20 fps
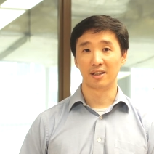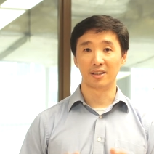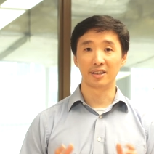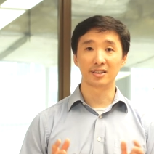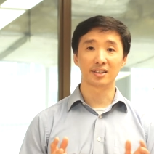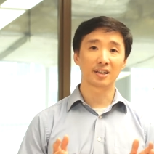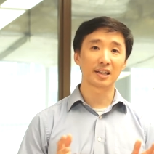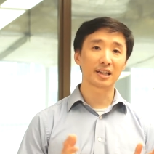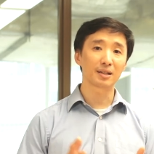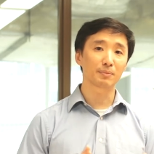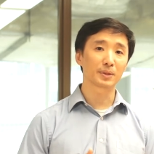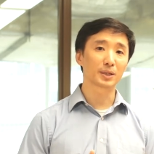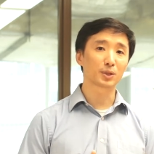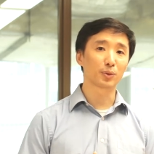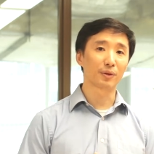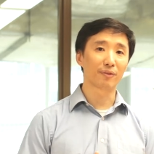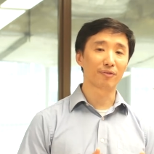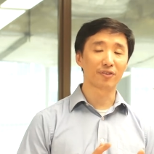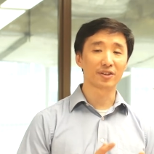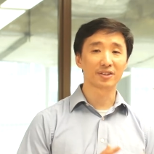This link
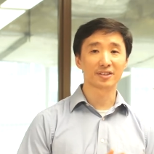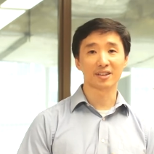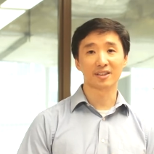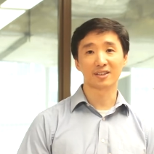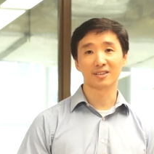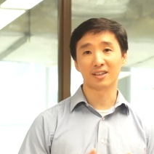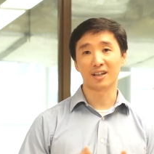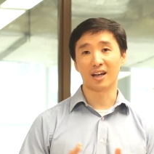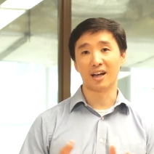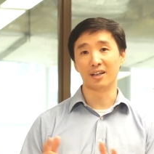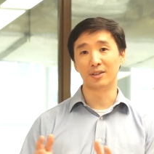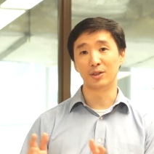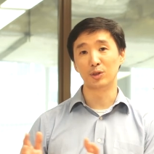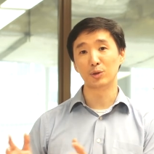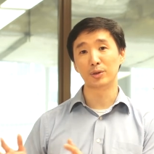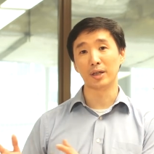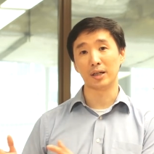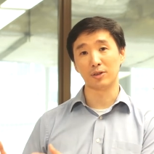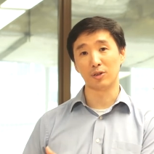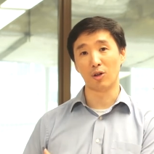between physics and new
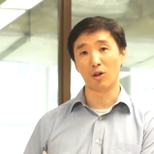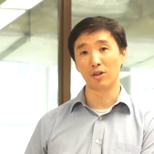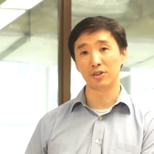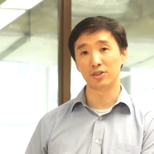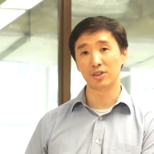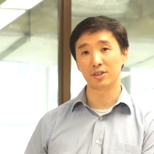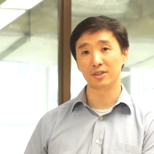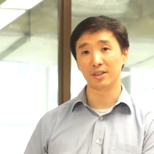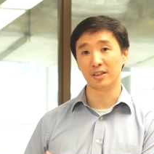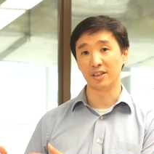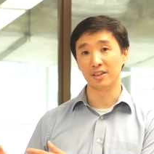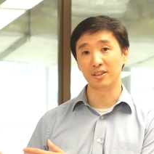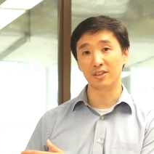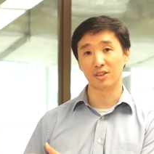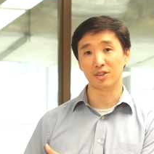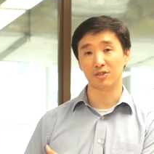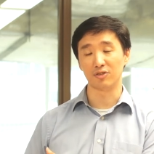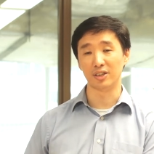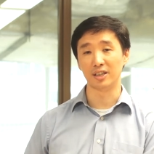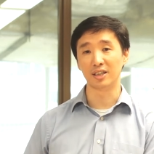technologies and
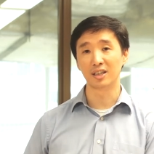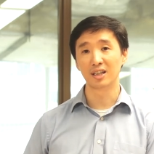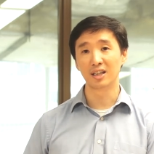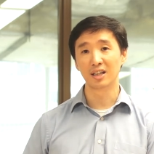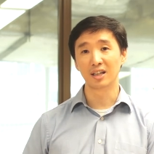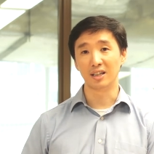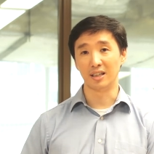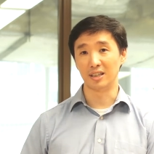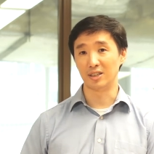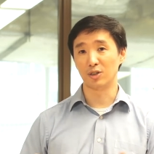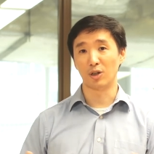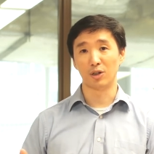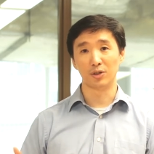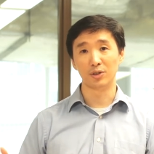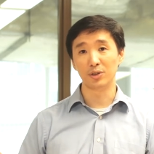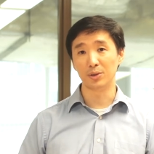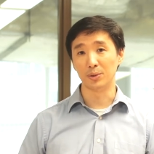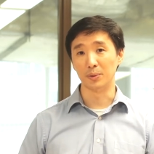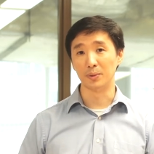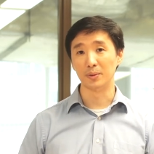industry is not
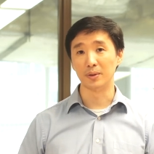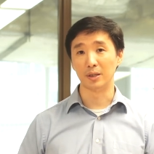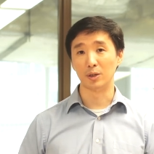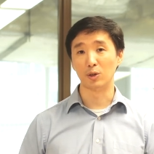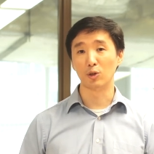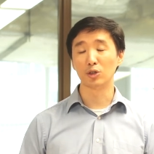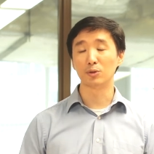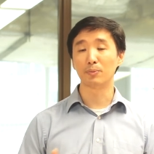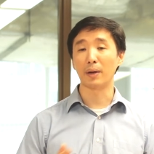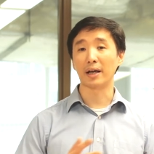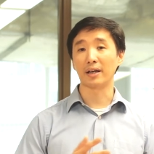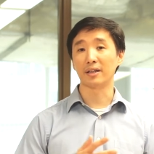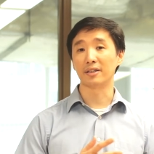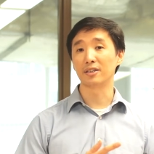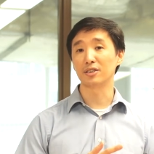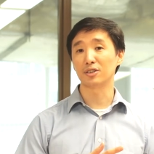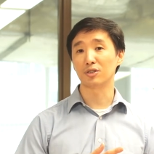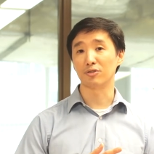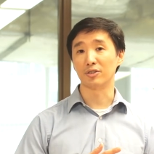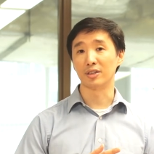new. It goes back in
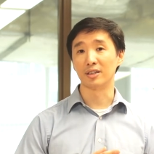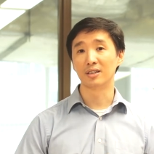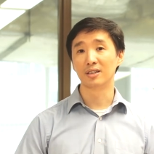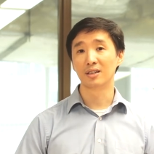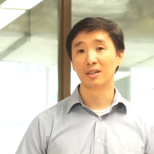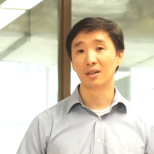history.